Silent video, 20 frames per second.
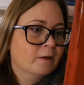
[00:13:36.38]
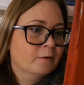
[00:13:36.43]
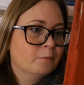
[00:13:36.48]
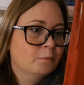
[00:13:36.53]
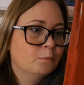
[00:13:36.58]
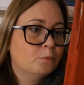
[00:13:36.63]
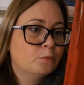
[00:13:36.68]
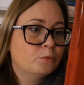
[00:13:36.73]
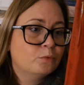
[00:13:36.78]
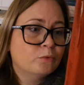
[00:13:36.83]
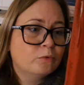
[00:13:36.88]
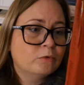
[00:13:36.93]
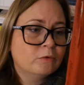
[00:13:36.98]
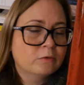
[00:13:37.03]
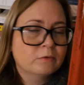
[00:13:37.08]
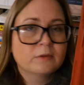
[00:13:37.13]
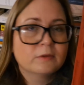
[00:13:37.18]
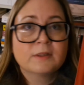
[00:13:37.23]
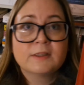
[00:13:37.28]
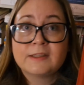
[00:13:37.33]
Bo.
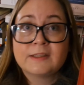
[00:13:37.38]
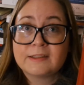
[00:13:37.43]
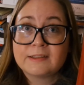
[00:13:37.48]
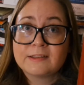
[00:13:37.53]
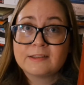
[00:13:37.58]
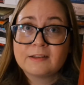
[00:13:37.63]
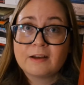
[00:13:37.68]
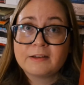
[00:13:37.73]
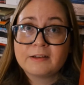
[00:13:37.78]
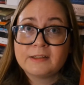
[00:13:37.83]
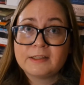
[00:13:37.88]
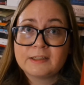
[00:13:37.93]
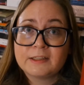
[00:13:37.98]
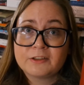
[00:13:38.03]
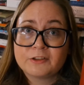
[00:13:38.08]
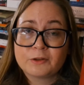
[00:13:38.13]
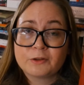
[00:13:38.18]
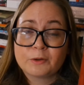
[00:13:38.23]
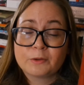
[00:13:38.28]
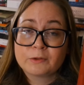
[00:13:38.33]
He's 9
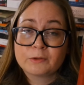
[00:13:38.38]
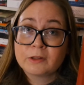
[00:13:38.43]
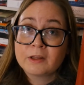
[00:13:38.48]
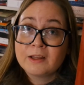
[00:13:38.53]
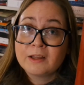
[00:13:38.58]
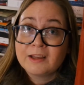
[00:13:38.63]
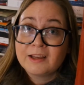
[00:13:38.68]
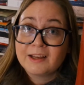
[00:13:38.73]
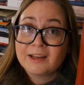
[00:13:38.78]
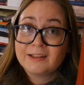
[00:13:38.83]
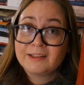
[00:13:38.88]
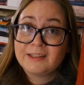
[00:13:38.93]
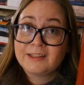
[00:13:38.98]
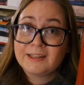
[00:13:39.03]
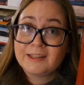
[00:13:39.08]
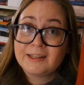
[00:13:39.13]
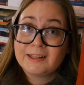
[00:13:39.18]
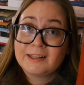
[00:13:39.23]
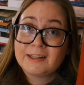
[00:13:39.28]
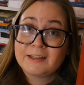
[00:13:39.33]
years old and
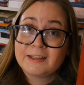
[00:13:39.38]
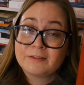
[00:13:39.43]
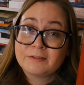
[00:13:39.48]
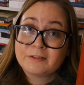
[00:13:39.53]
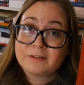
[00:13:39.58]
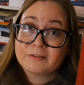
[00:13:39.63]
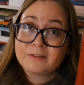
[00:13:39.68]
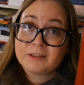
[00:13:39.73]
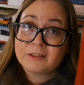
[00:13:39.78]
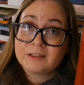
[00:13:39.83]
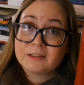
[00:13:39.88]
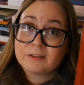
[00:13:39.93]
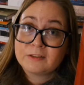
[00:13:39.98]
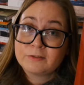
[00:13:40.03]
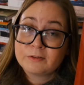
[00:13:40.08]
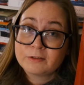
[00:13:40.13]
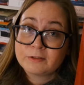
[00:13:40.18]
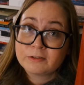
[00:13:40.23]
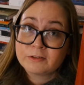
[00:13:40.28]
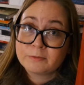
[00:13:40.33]
he lives with his
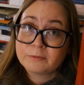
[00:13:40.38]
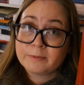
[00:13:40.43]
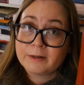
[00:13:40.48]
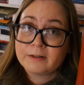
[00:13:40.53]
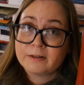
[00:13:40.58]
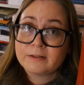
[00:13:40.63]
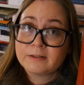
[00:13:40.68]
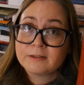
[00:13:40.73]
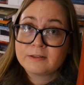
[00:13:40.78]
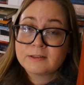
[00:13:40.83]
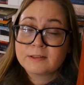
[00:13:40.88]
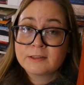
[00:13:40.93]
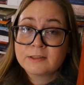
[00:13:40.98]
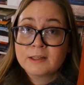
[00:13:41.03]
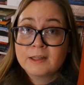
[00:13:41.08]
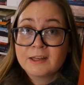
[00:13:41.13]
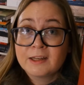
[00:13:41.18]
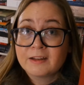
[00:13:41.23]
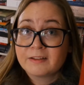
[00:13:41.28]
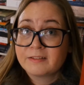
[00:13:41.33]
foster parents,
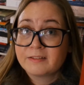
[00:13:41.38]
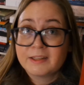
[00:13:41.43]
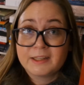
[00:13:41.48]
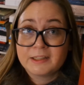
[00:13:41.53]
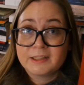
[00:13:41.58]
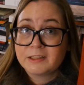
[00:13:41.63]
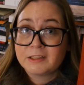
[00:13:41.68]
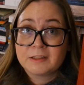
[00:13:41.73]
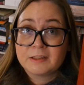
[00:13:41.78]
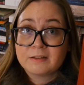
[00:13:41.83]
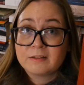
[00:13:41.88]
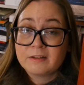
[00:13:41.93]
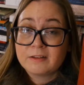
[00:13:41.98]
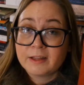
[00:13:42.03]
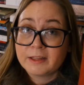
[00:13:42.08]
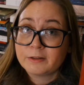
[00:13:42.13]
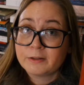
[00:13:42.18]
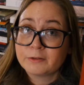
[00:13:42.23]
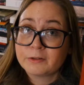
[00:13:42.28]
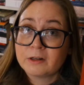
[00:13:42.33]
and they
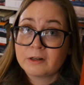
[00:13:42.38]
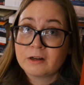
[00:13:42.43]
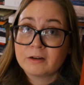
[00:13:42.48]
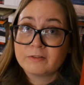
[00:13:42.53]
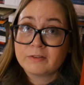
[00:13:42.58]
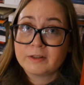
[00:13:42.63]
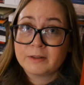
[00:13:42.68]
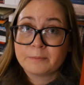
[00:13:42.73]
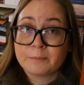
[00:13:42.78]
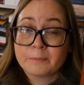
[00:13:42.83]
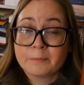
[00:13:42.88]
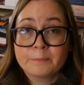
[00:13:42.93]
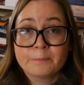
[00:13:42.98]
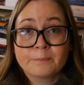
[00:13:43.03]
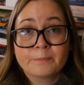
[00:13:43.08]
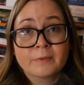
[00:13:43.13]
don't love him.